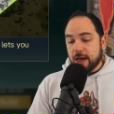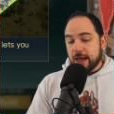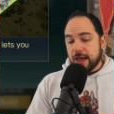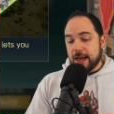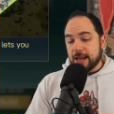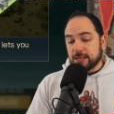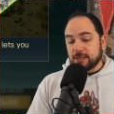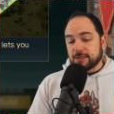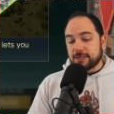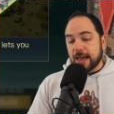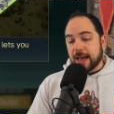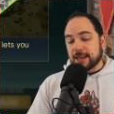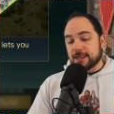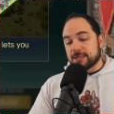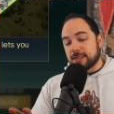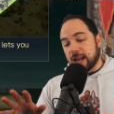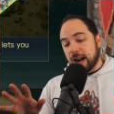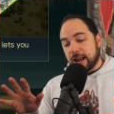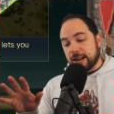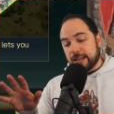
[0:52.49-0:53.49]
It says
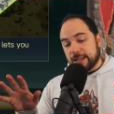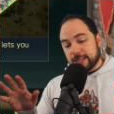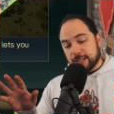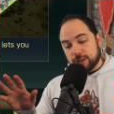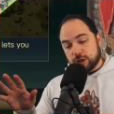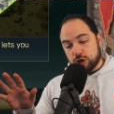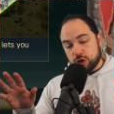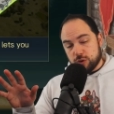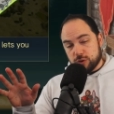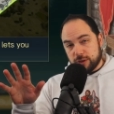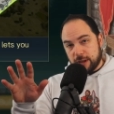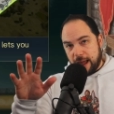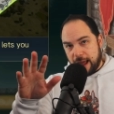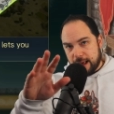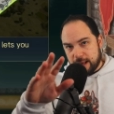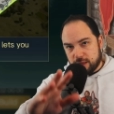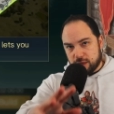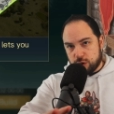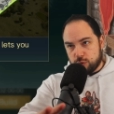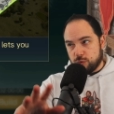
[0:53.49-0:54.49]
that I need to choose
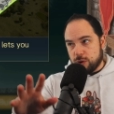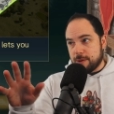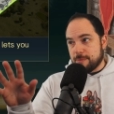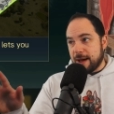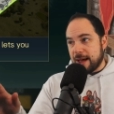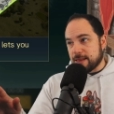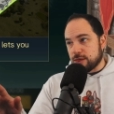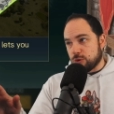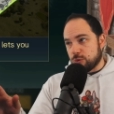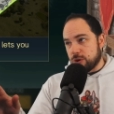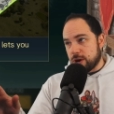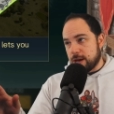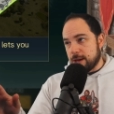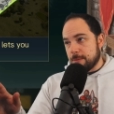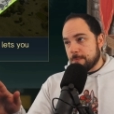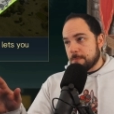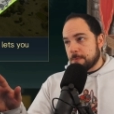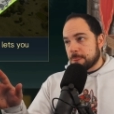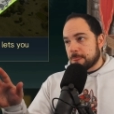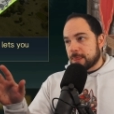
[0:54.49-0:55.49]
a three by three
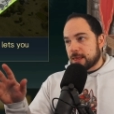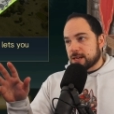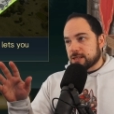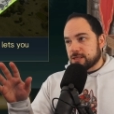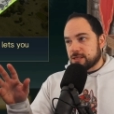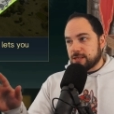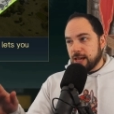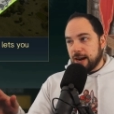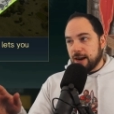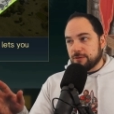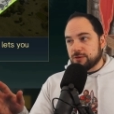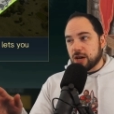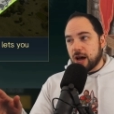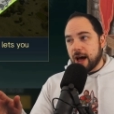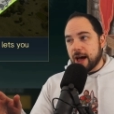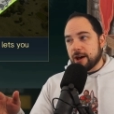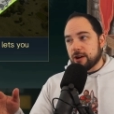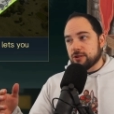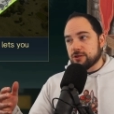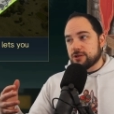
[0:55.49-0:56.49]
set of
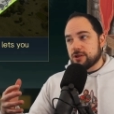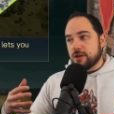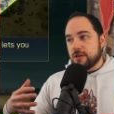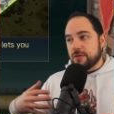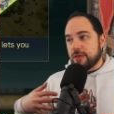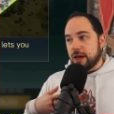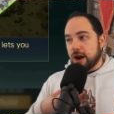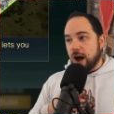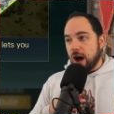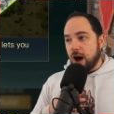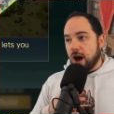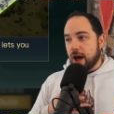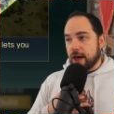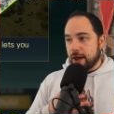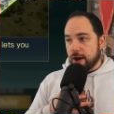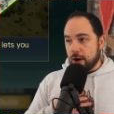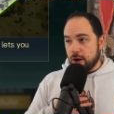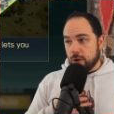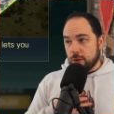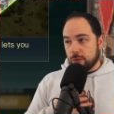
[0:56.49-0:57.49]
tiles that I
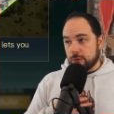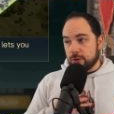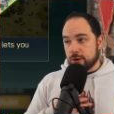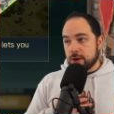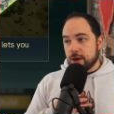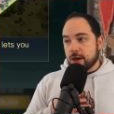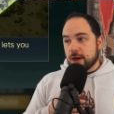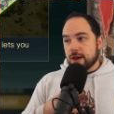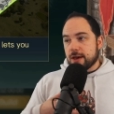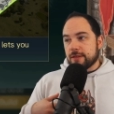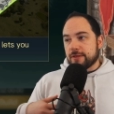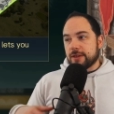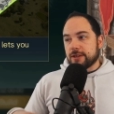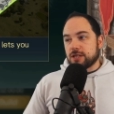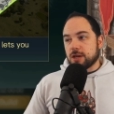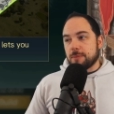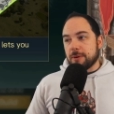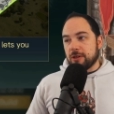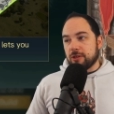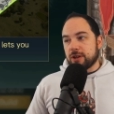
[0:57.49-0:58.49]
own. This
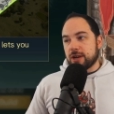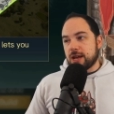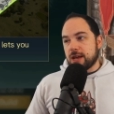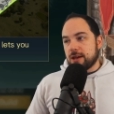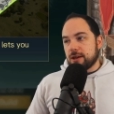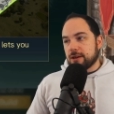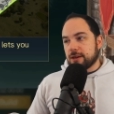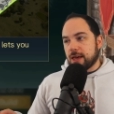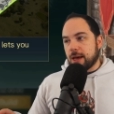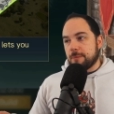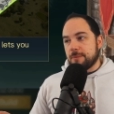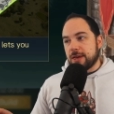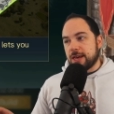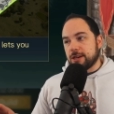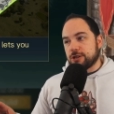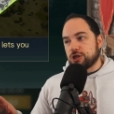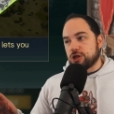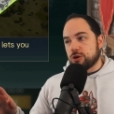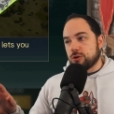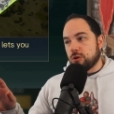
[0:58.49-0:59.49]
ability can be
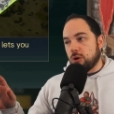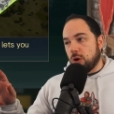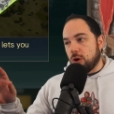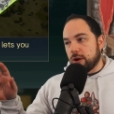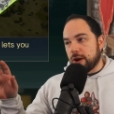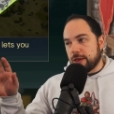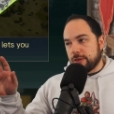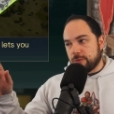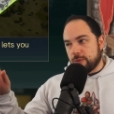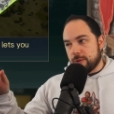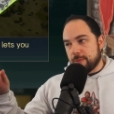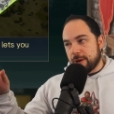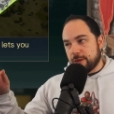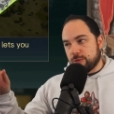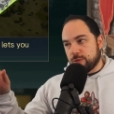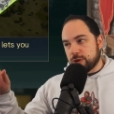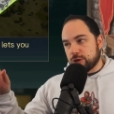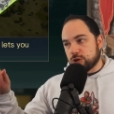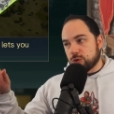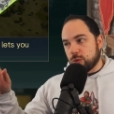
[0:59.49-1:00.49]
issued on a
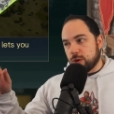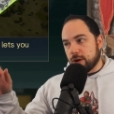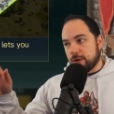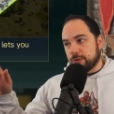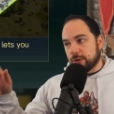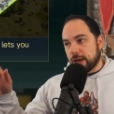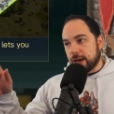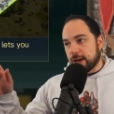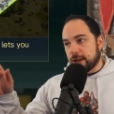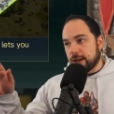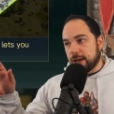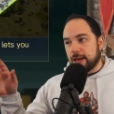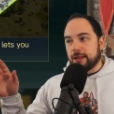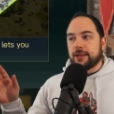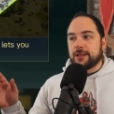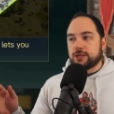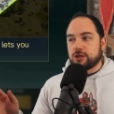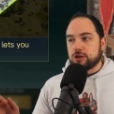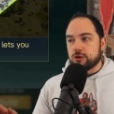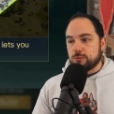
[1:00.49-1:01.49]
3x3 square of land. It
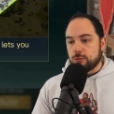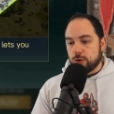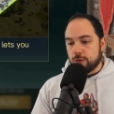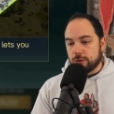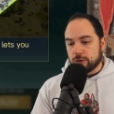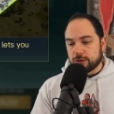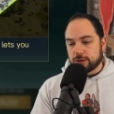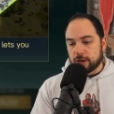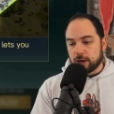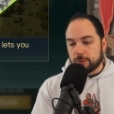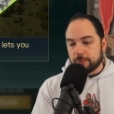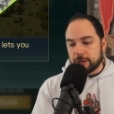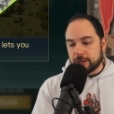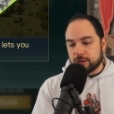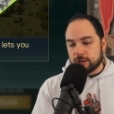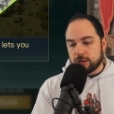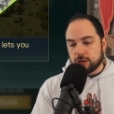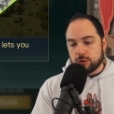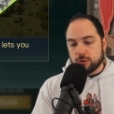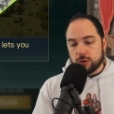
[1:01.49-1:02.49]
lets you move your settlement
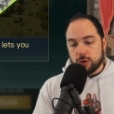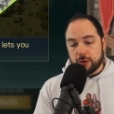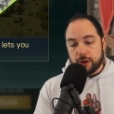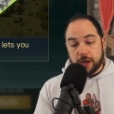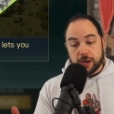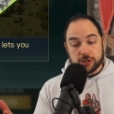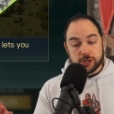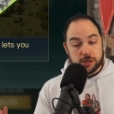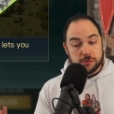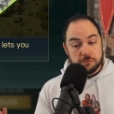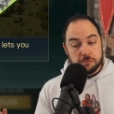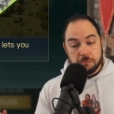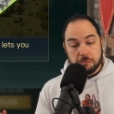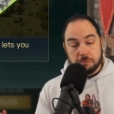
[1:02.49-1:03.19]
to the new location.